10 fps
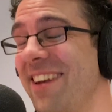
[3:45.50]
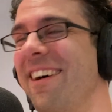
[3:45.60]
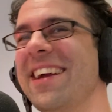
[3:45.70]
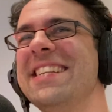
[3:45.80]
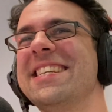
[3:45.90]

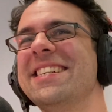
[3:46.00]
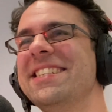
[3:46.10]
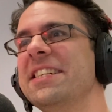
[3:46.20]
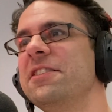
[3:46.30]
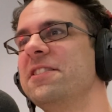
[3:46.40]
night.
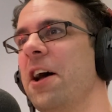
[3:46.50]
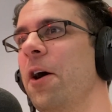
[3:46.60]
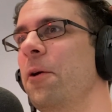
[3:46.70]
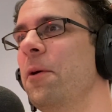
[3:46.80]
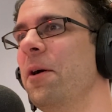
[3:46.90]
Wow.
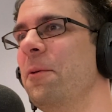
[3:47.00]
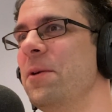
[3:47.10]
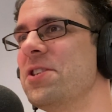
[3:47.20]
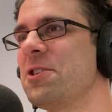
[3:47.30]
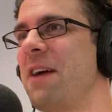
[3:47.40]
So
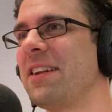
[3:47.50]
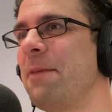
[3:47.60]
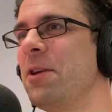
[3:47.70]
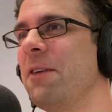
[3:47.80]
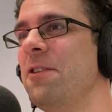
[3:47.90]
we just cracked
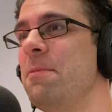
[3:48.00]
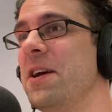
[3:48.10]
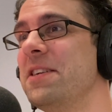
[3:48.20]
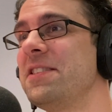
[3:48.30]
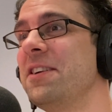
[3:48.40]
open a few
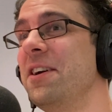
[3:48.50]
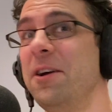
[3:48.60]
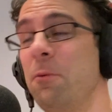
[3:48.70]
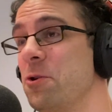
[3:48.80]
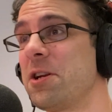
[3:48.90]
beers,
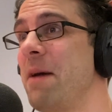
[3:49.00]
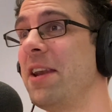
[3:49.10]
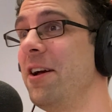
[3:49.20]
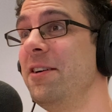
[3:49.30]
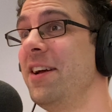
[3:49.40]
watched
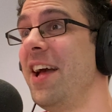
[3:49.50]
Commando,